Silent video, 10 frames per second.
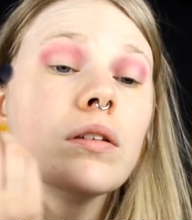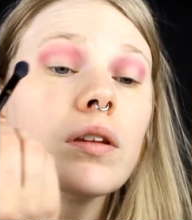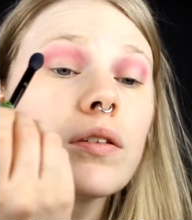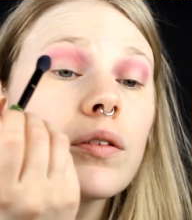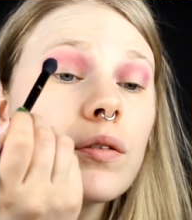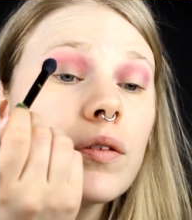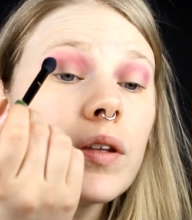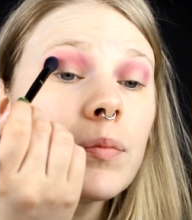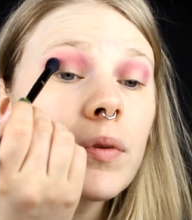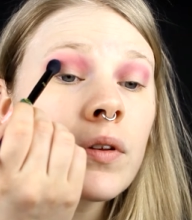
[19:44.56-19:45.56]
just to
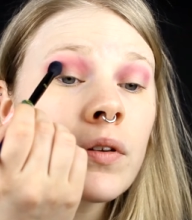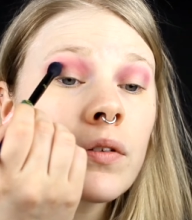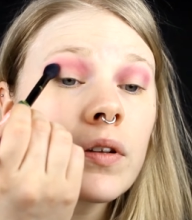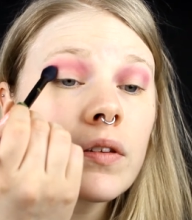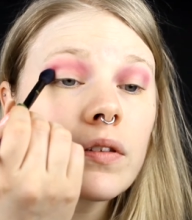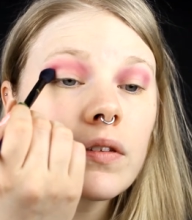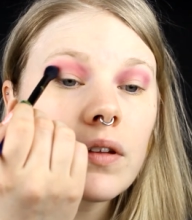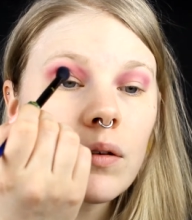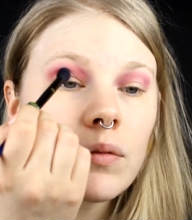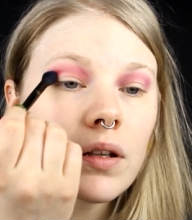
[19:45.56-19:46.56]
deepen the crease
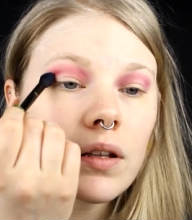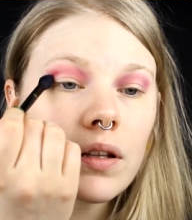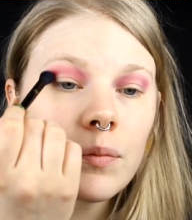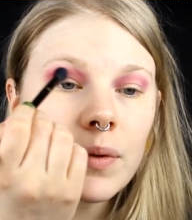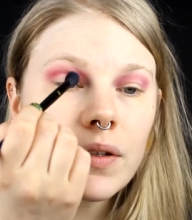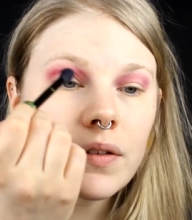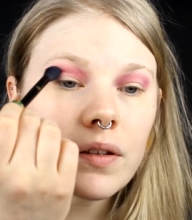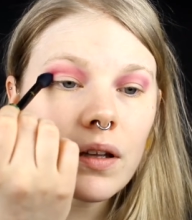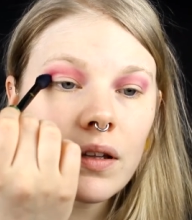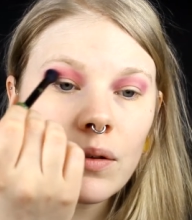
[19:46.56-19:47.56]
down a little bit
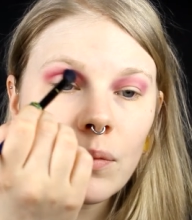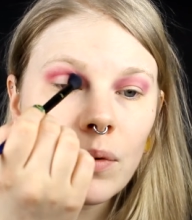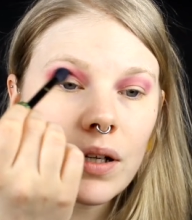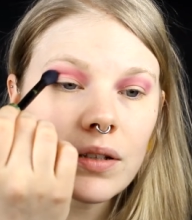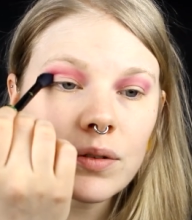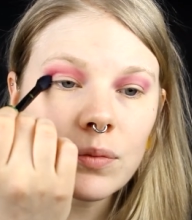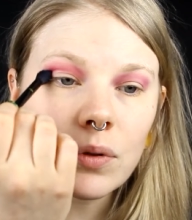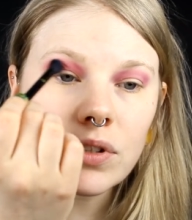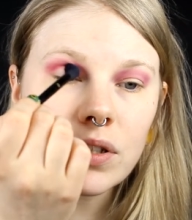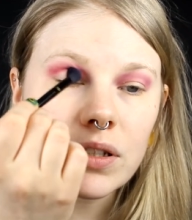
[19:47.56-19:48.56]
and when I
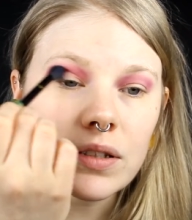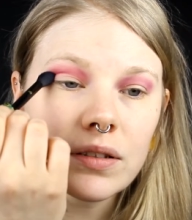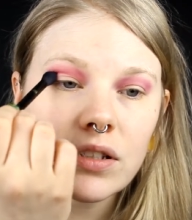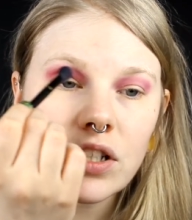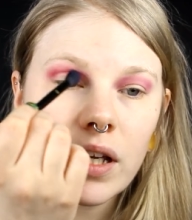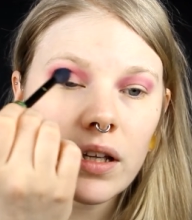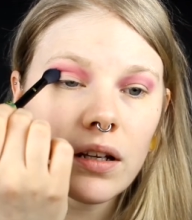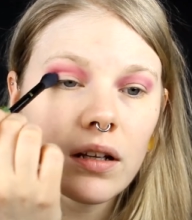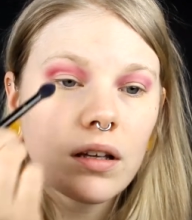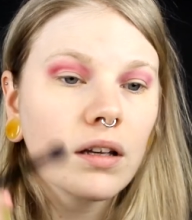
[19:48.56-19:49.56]
swatched this shade
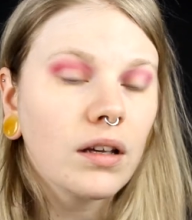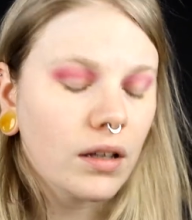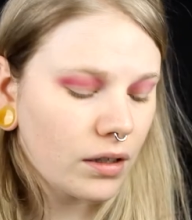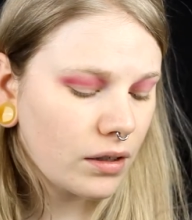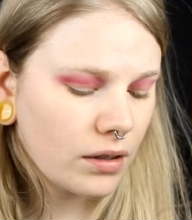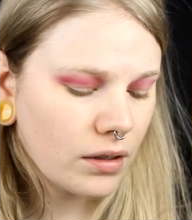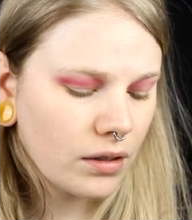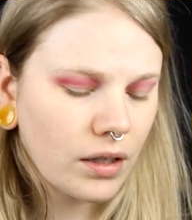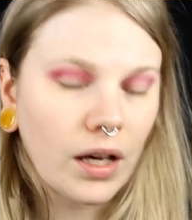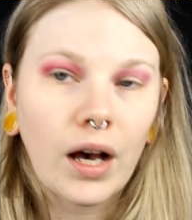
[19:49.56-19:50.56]

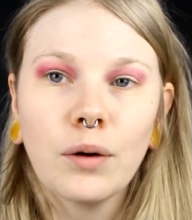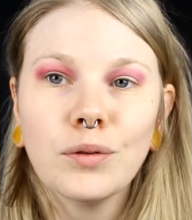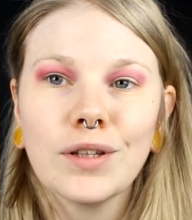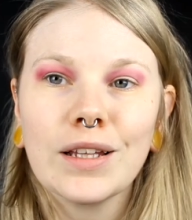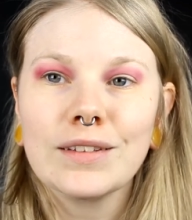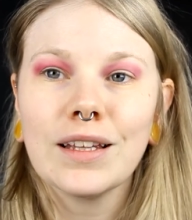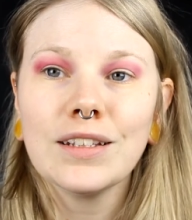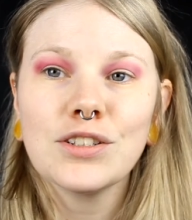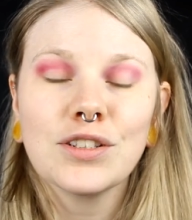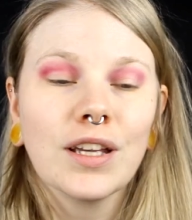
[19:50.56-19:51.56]
I was like
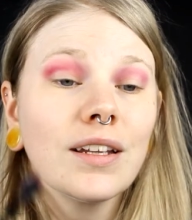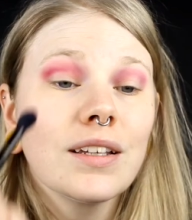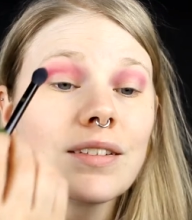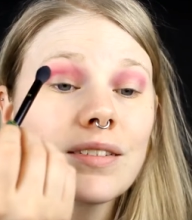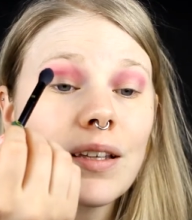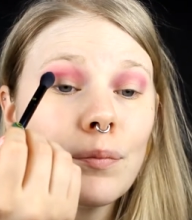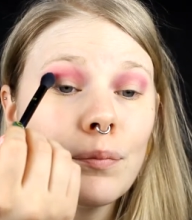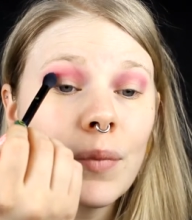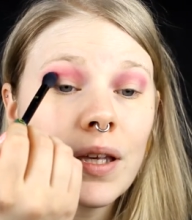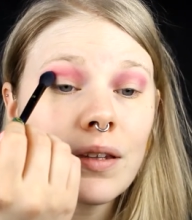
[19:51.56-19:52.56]
that shade is
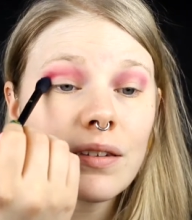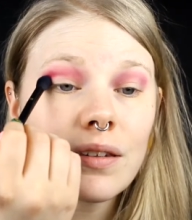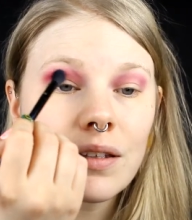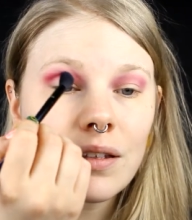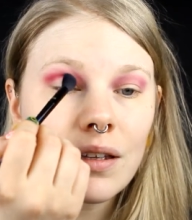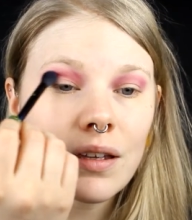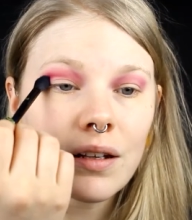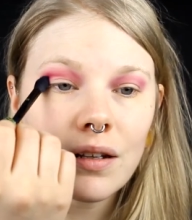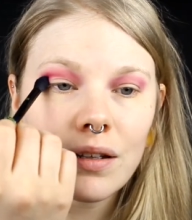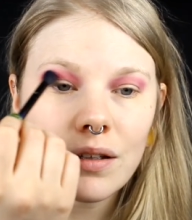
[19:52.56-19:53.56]
amazing and